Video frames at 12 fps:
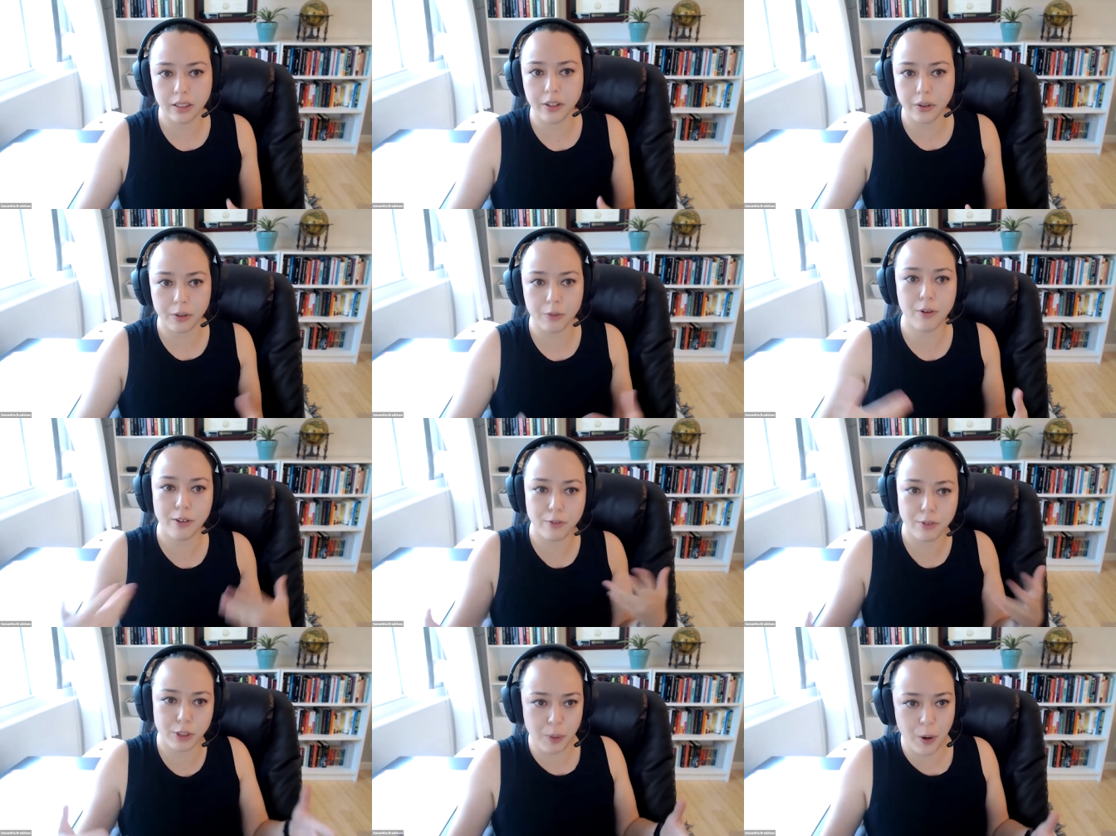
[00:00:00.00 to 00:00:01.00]
you know the fight
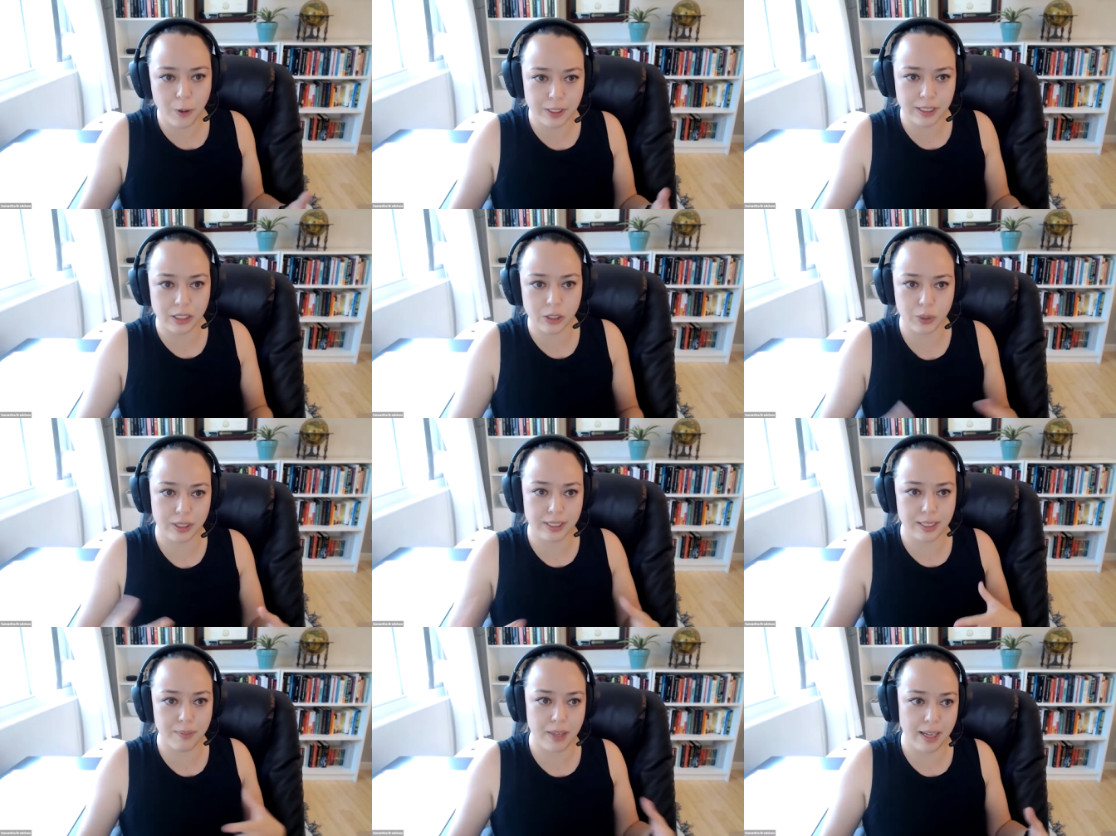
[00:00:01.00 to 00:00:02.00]
for democracy is really
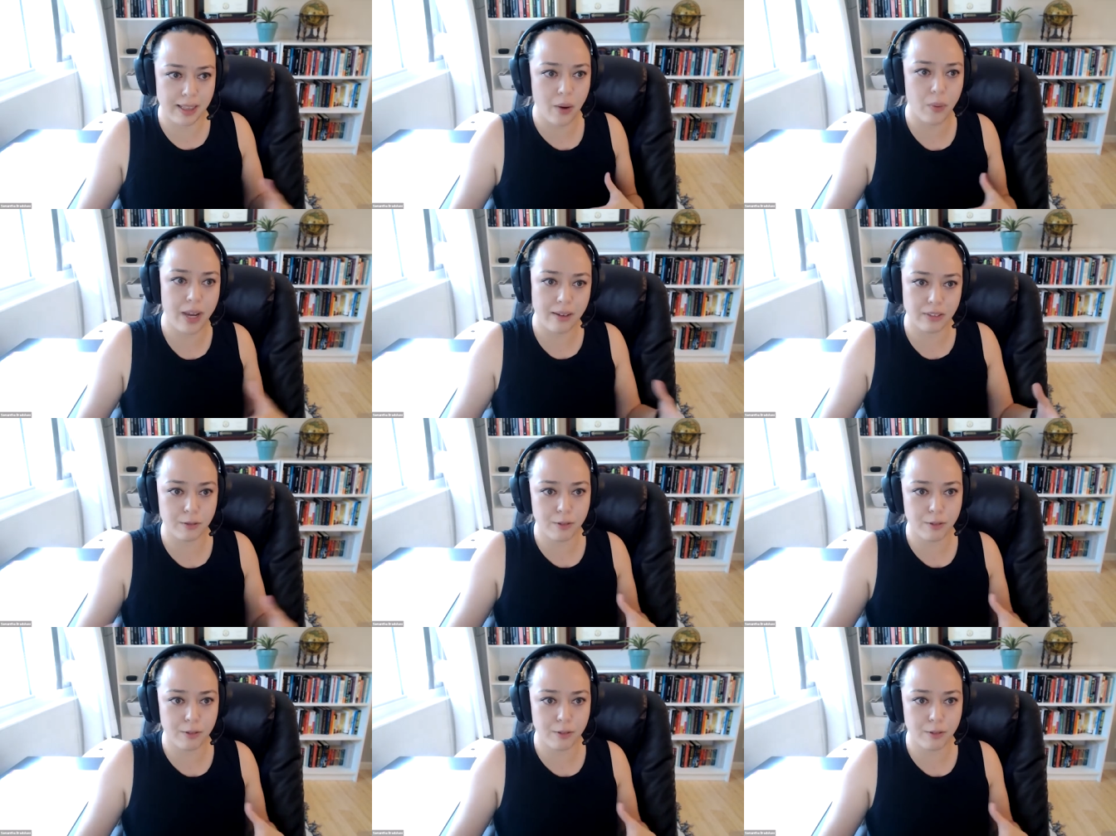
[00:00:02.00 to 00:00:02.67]
something that we have to